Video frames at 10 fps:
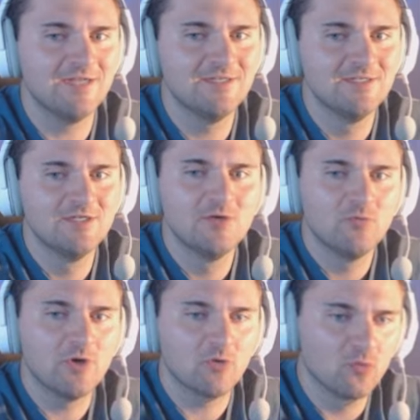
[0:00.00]
We are
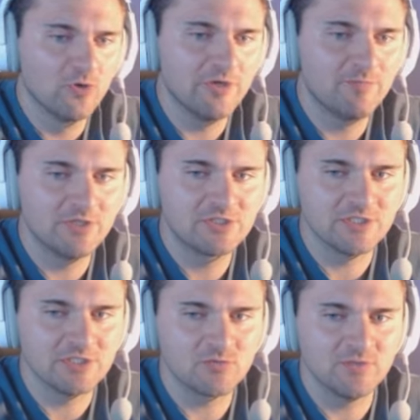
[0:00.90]
really pushing this one
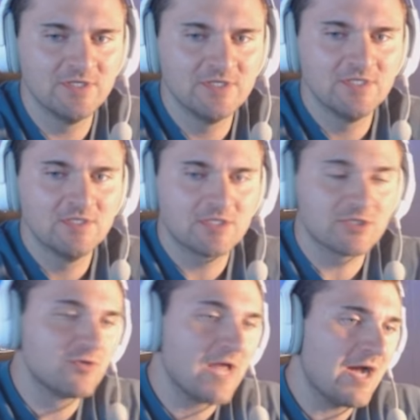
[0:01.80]
because
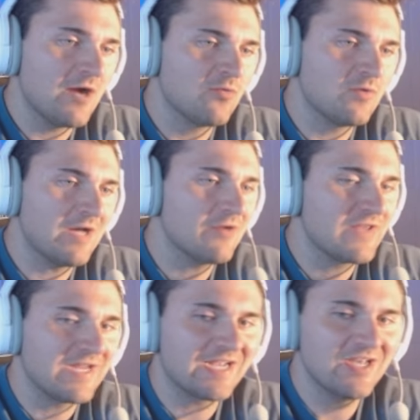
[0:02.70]
now I don't think I
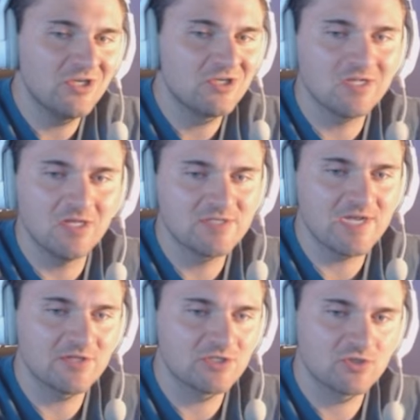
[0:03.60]
could close out this trade right